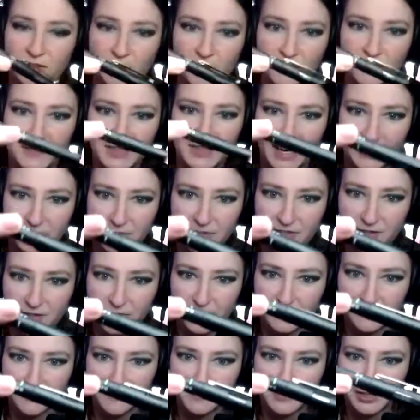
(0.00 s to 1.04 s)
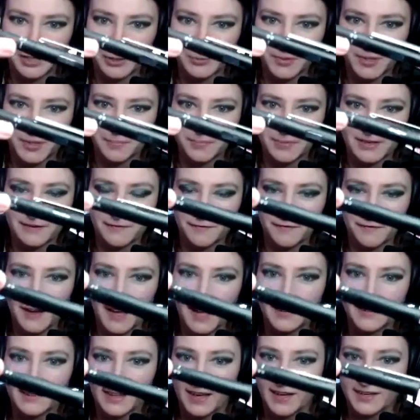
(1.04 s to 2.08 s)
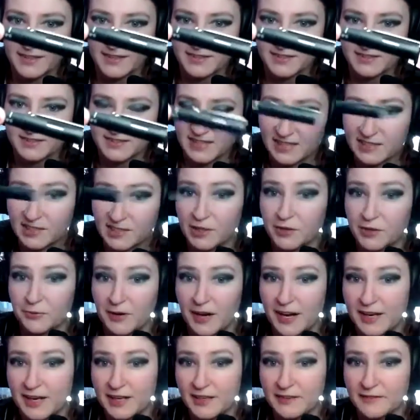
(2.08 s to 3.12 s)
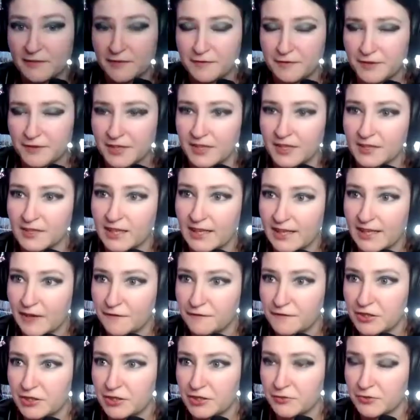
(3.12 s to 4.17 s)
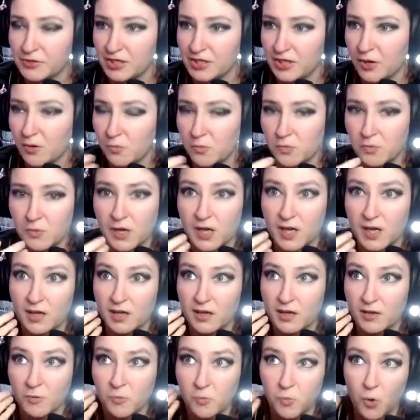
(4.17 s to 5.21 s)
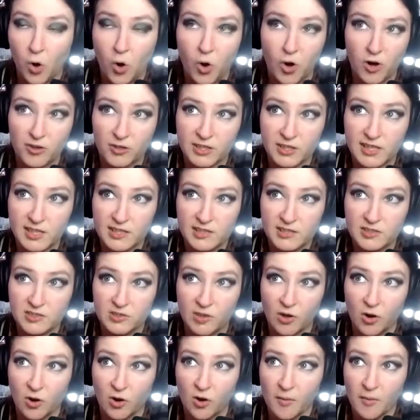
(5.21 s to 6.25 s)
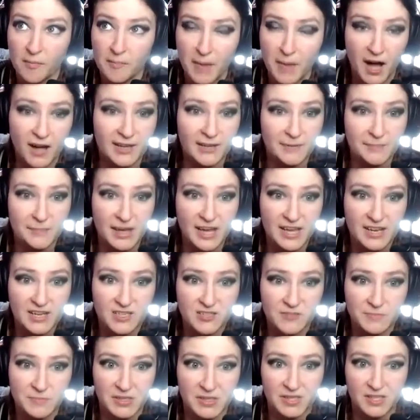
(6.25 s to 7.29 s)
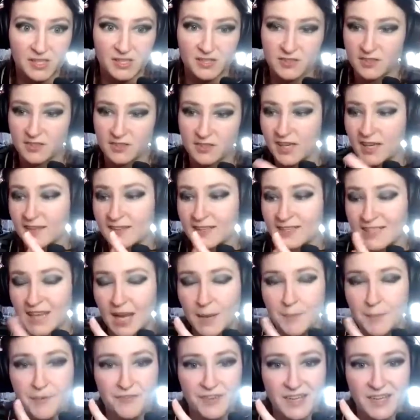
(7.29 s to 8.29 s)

of types of Unipin fine liners. These are great for like if you're using watercolors or marker pens, because the type of